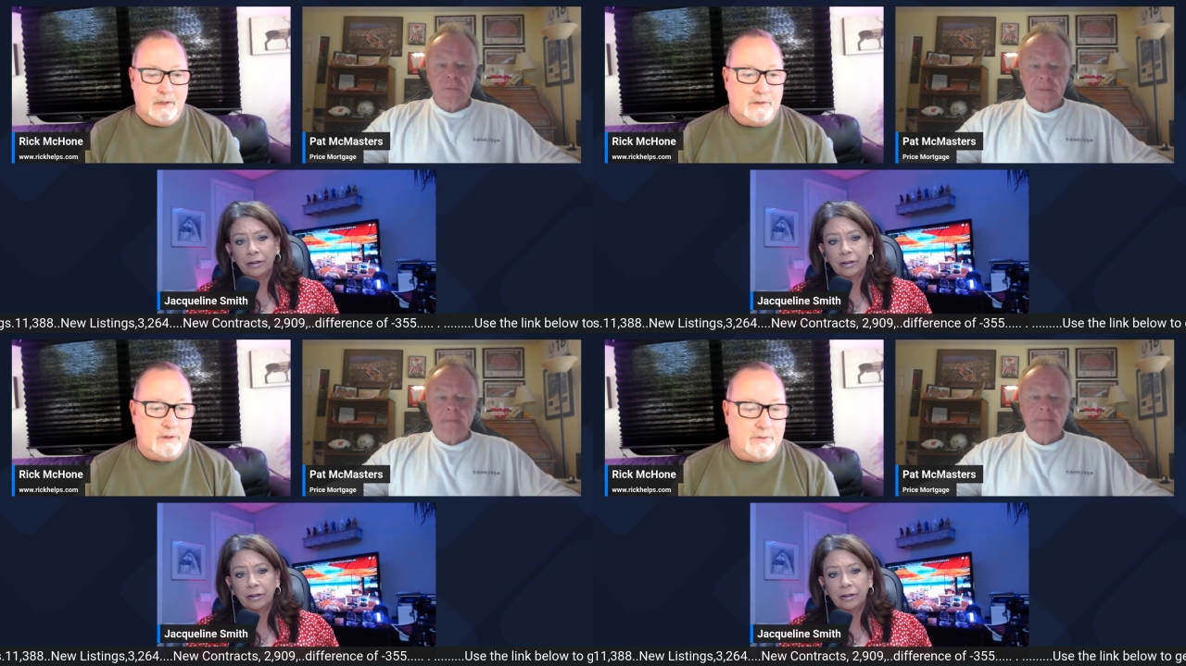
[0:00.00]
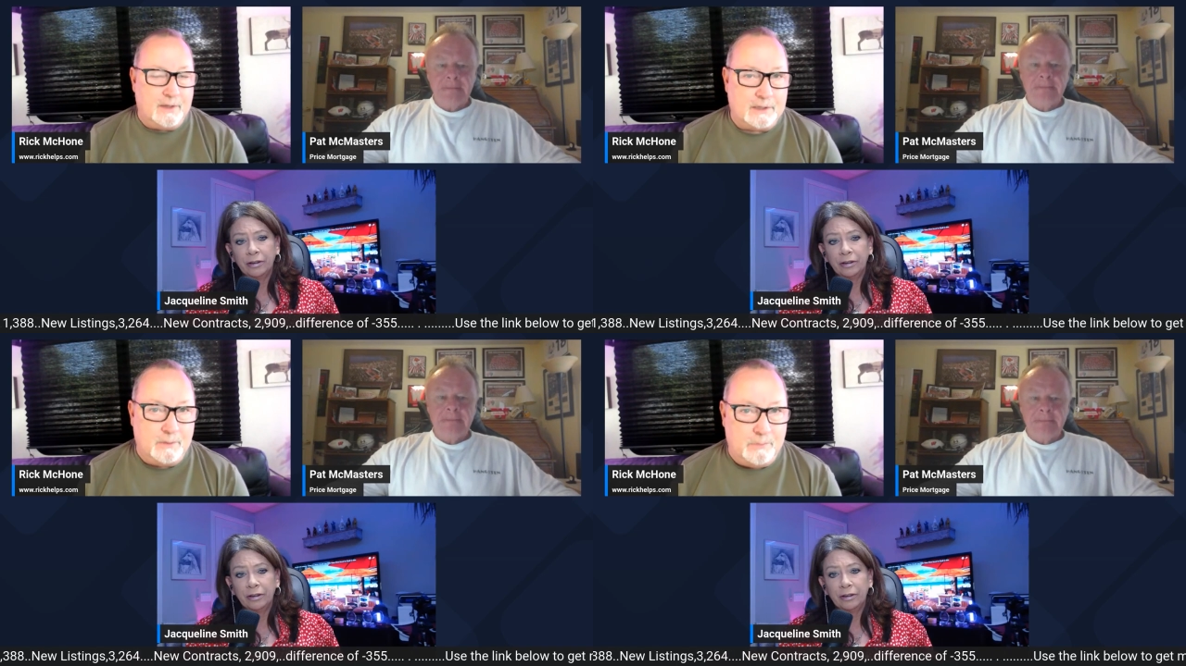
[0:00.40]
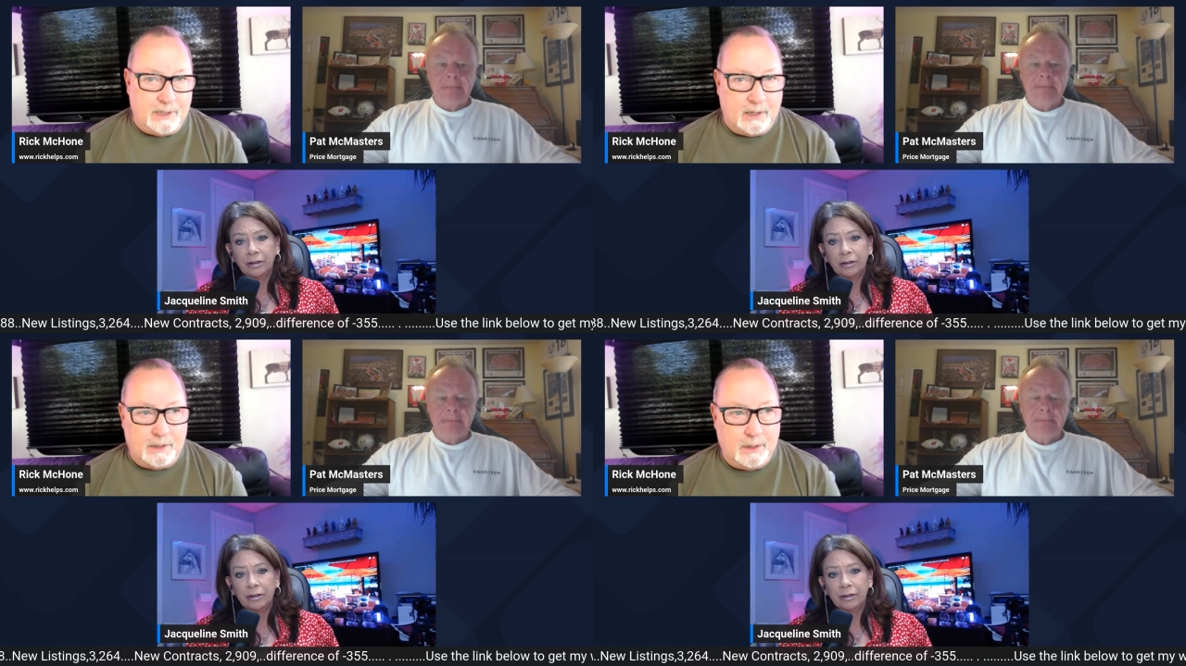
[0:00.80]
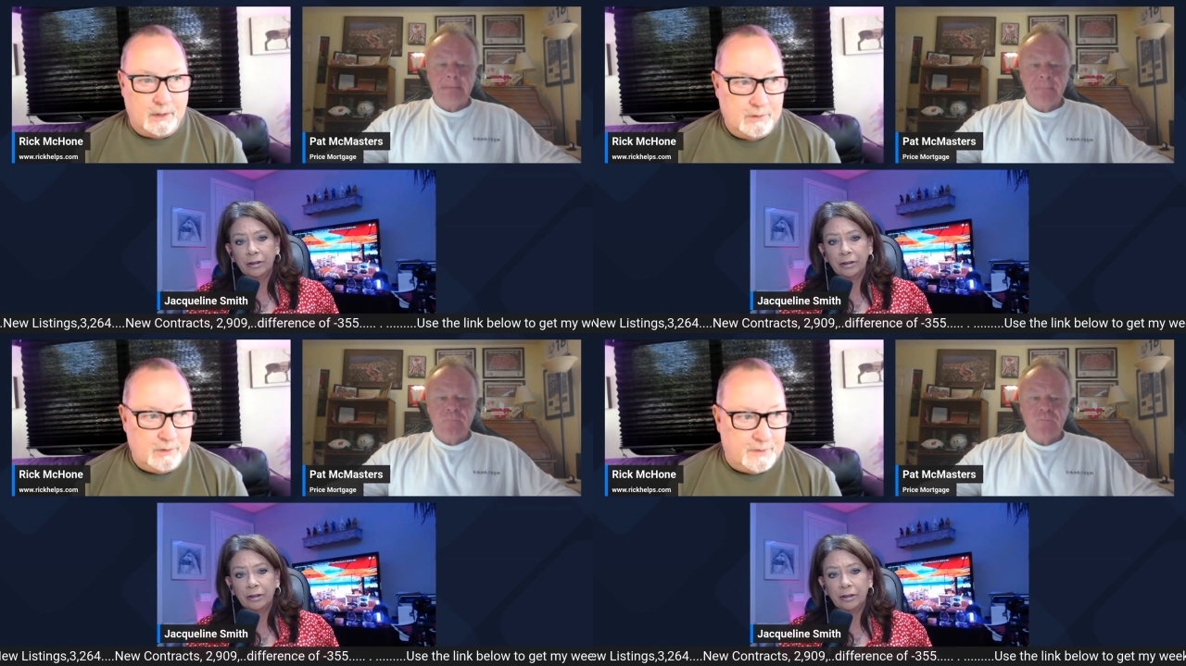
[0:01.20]
Speaker 1: Do you think they'd be on
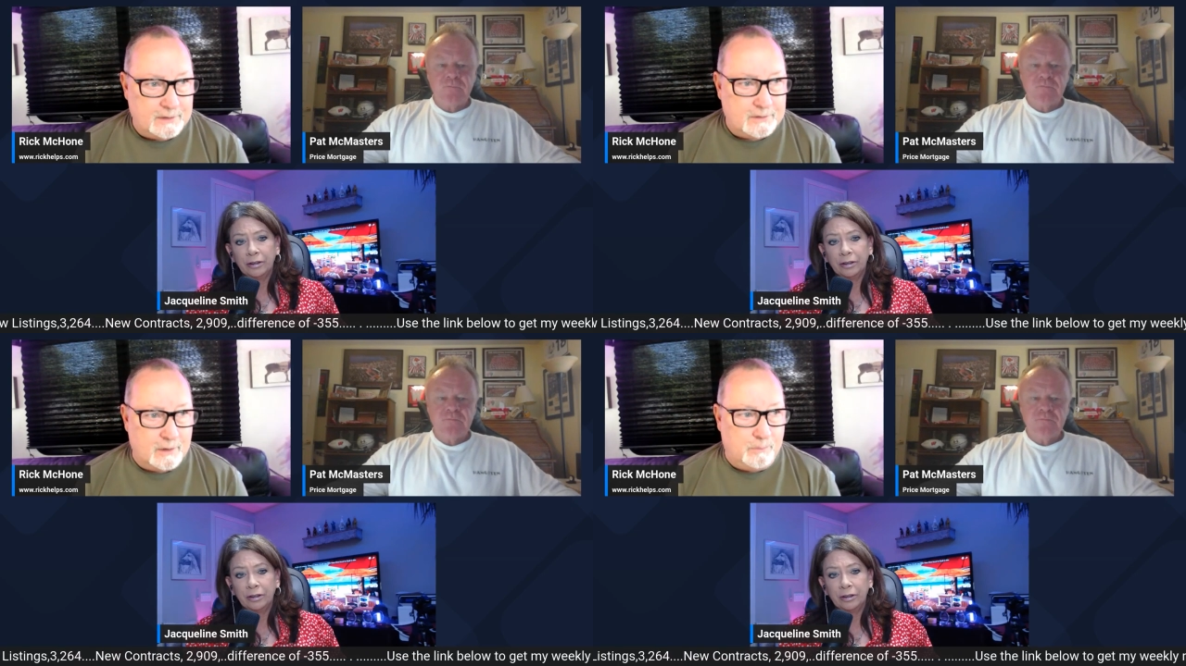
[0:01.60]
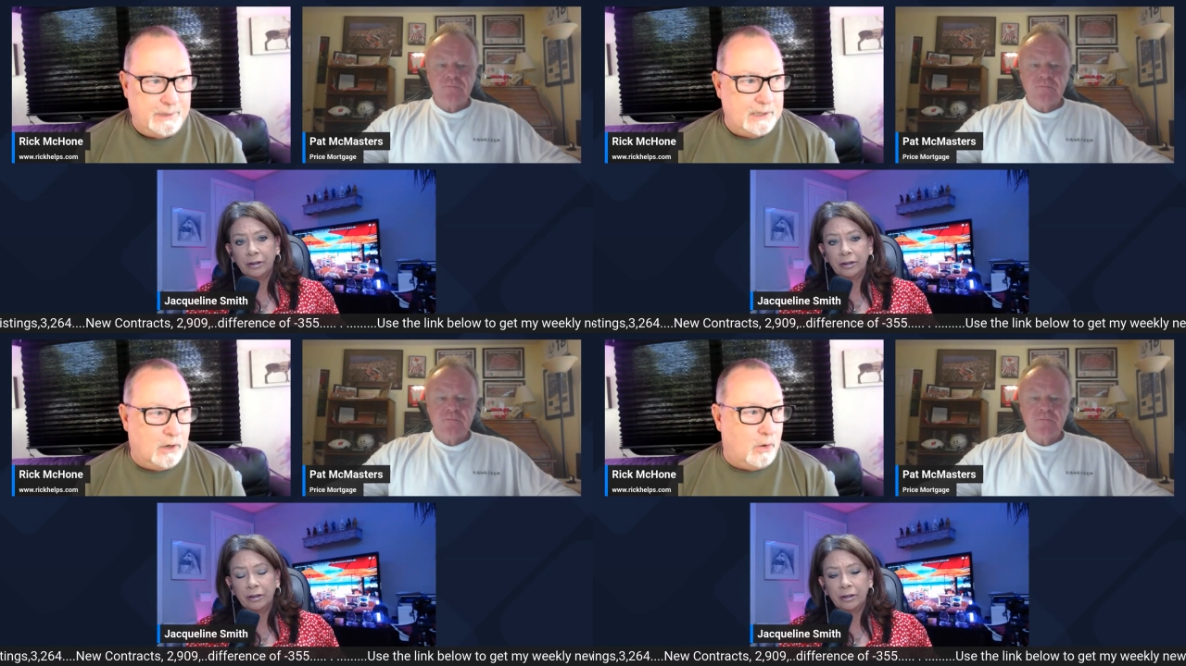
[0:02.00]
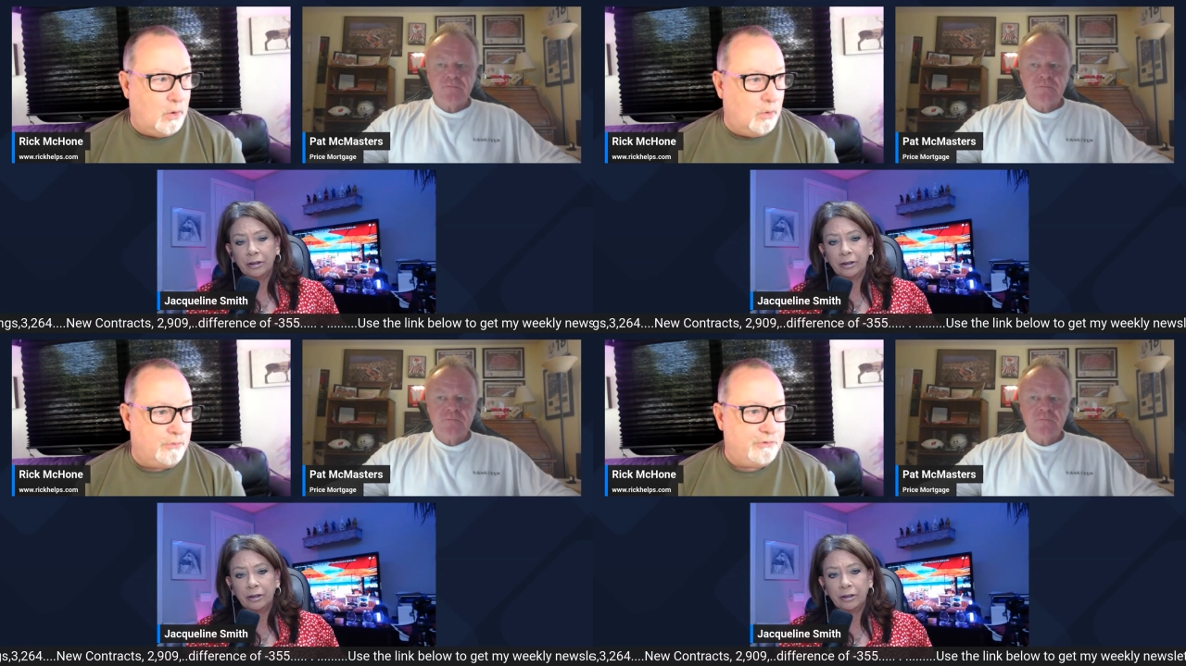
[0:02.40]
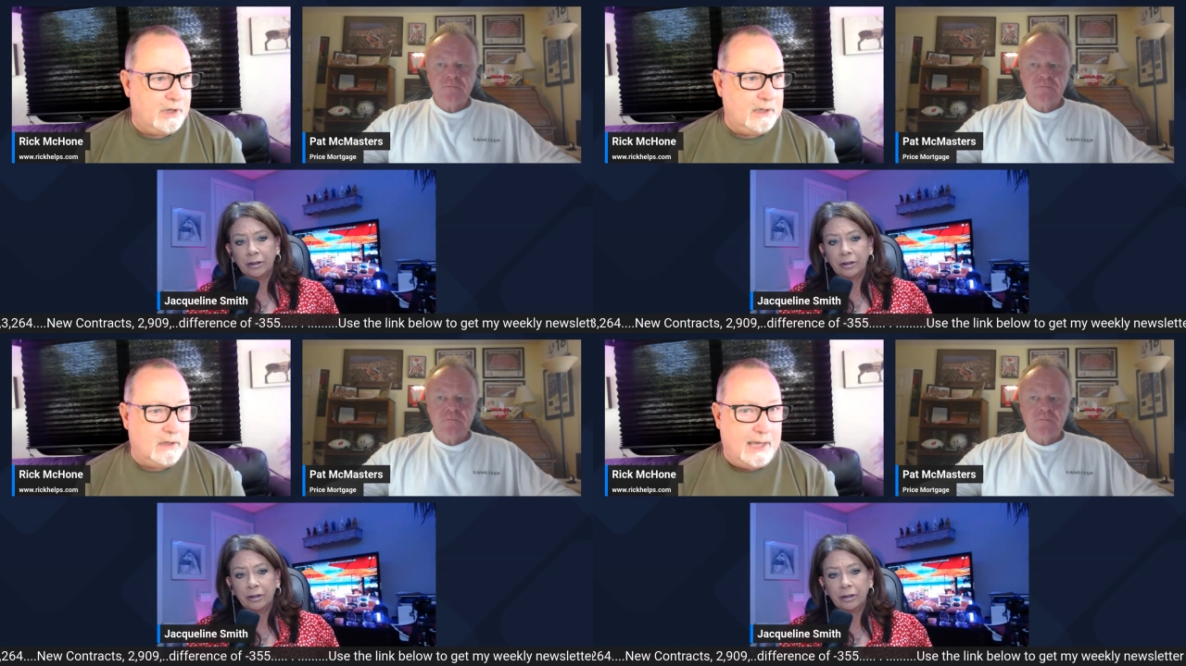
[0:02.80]
the? Do you think there'll be a
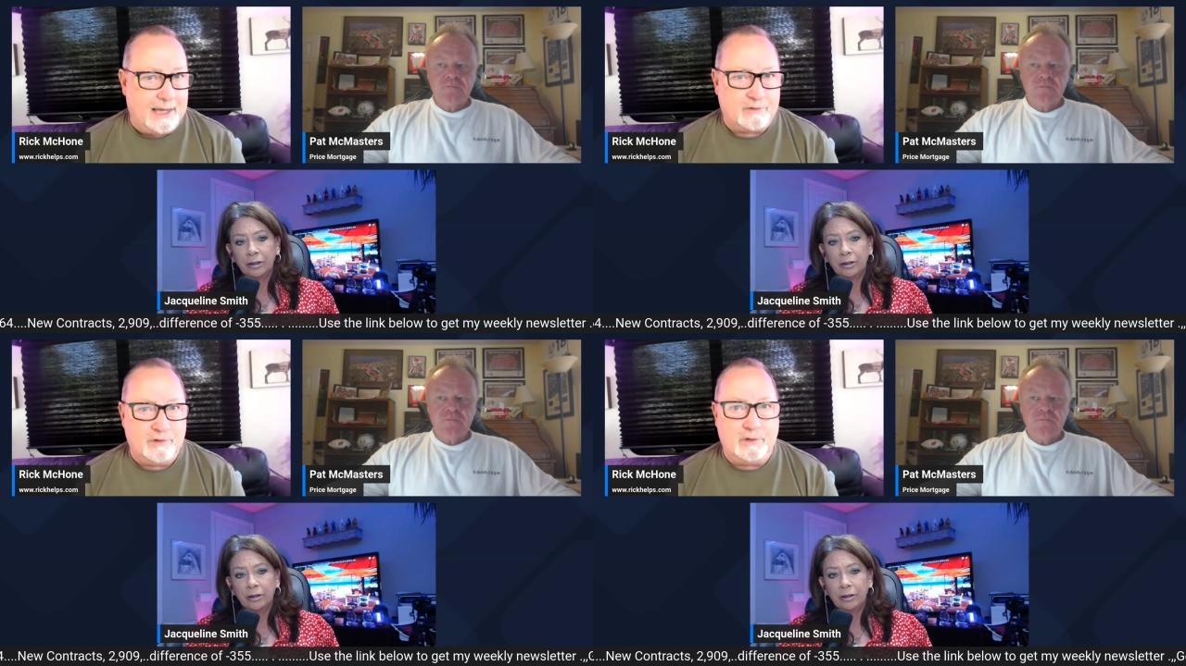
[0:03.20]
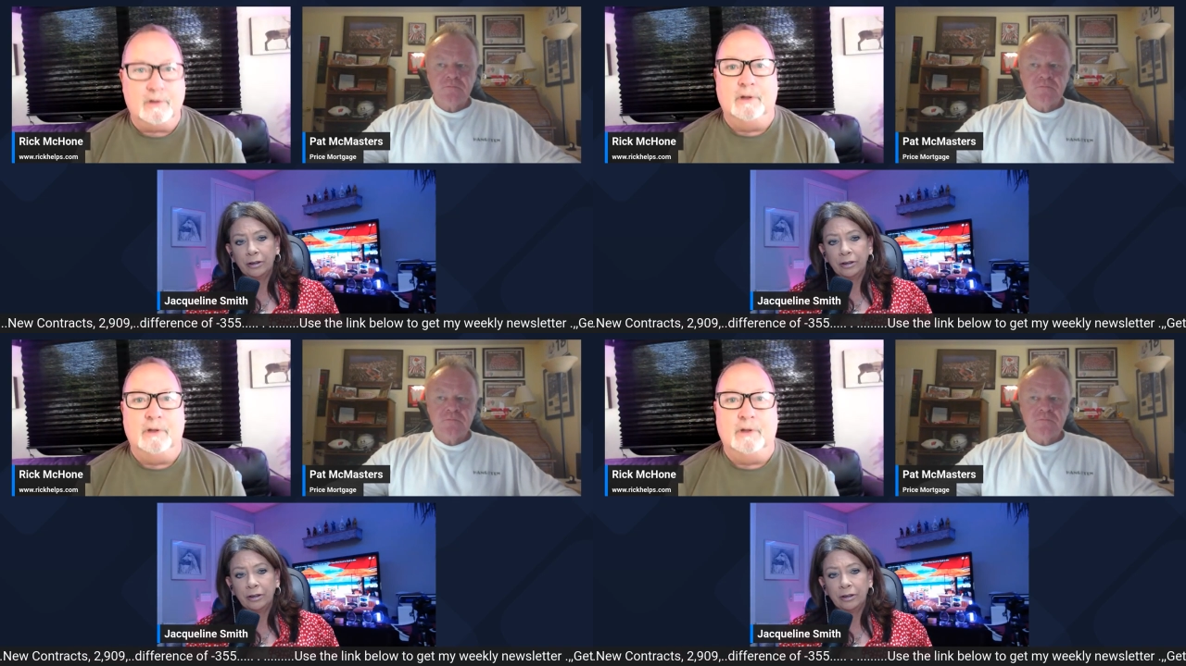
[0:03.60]
wholesale exit